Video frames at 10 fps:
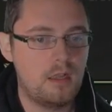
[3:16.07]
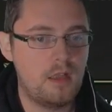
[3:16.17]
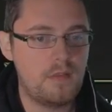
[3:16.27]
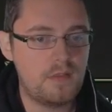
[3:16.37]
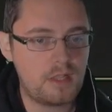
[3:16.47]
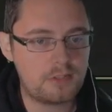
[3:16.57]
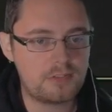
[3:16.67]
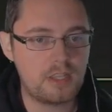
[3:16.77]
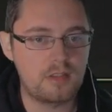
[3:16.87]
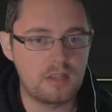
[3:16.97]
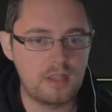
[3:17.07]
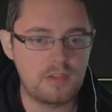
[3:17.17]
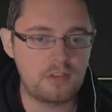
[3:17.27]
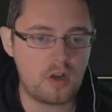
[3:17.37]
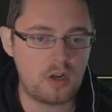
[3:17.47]
And then the last skill,
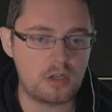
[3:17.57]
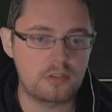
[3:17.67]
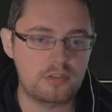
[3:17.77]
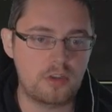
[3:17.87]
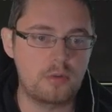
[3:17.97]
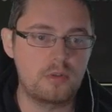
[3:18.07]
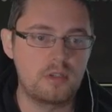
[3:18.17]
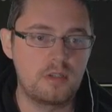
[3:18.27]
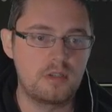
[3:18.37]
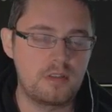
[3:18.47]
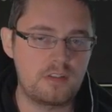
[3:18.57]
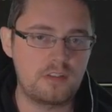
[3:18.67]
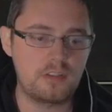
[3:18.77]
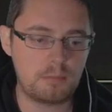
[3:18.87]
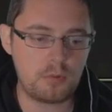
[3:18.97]
Living Dark. So
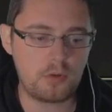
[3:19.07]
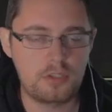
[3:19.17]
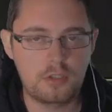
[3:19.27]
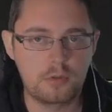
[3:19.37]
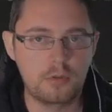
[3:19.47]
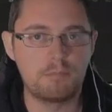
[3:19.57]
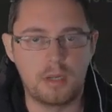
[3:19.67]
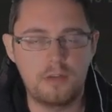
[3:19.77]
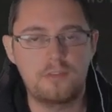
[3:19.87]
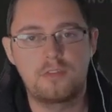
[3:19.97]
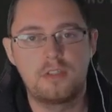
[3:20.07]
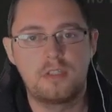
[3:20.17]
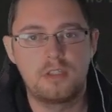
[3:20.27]
this is going to proc you group buff,